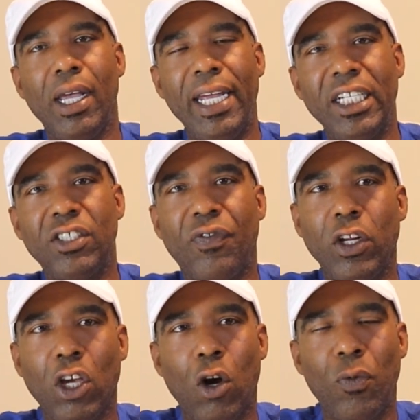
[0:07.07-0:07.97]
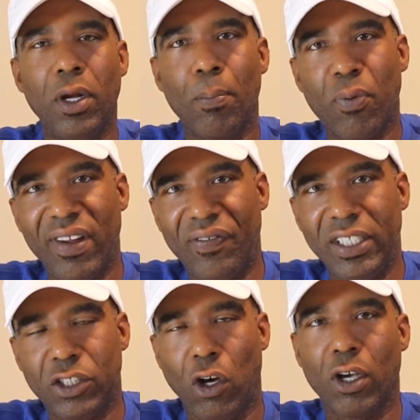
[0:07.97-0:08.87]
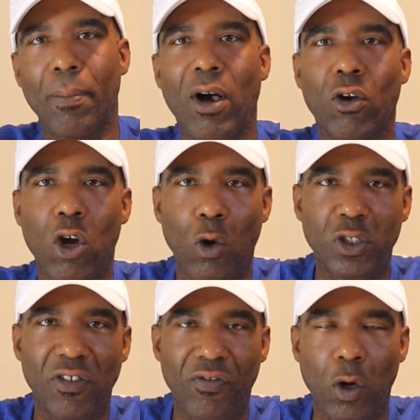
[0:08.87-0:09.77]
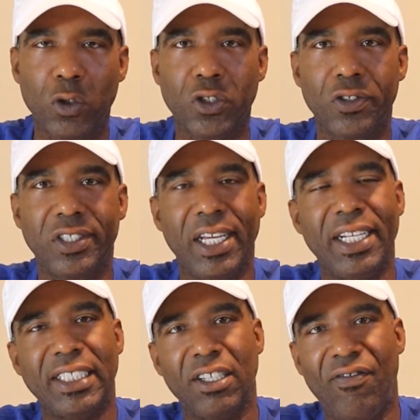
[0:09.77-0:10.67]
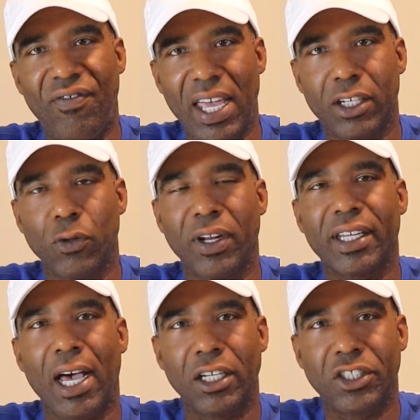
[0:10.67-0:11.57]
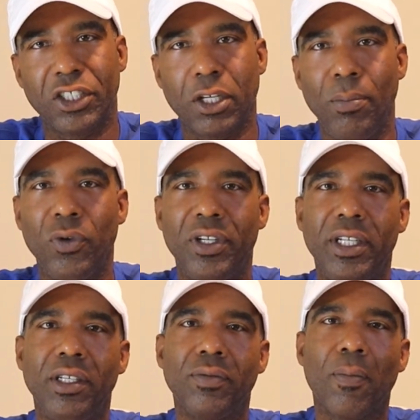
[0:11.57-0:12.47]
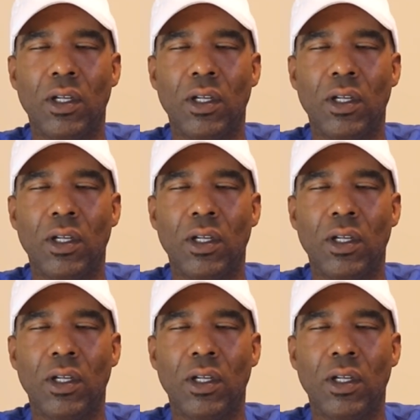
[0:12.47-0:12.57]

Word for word: In this video, I want to briefly talk about culture vultures and its effect on a conscious community.